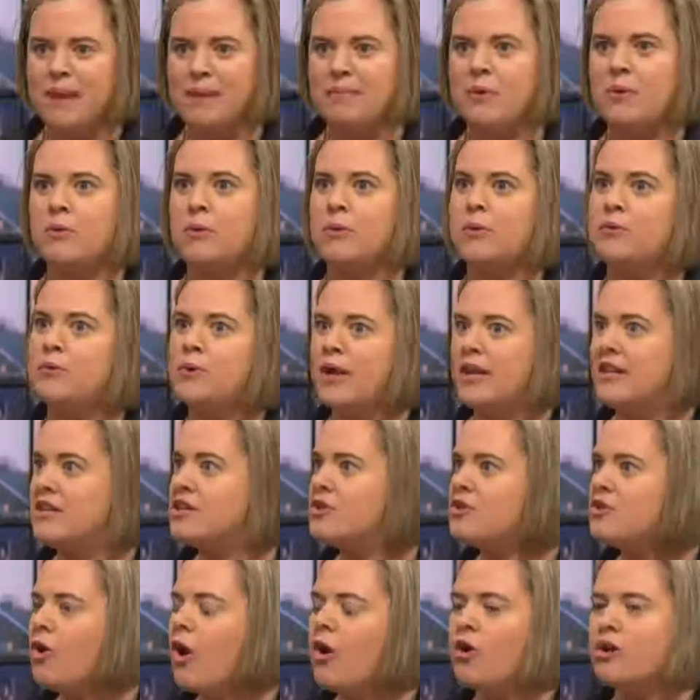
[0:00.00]
people were really
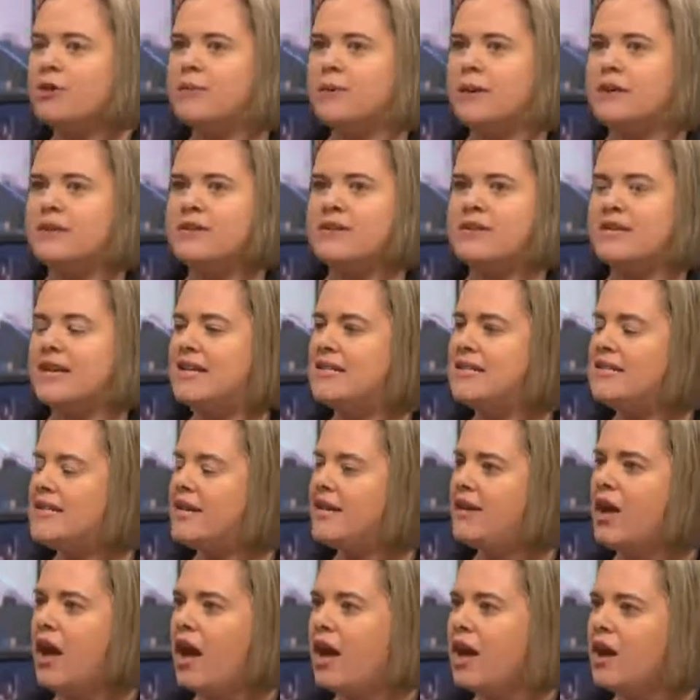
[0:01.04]
shocked because they
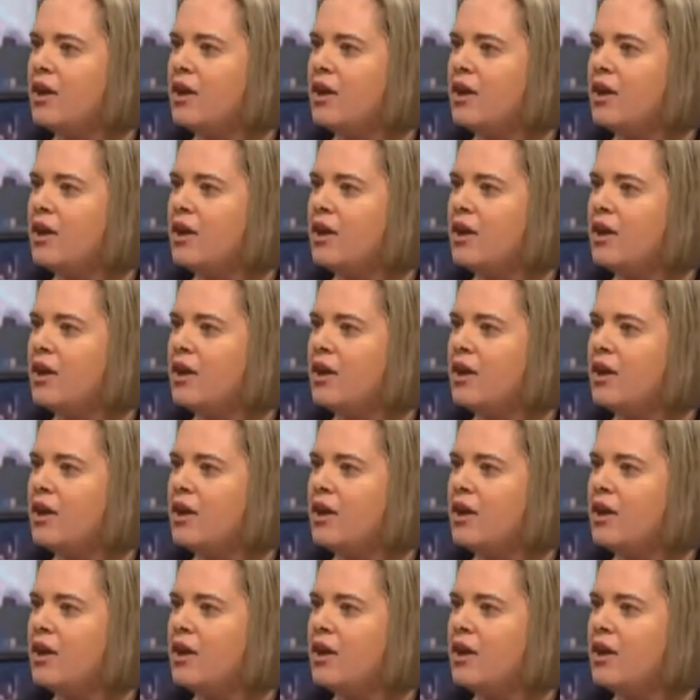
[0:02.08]
said,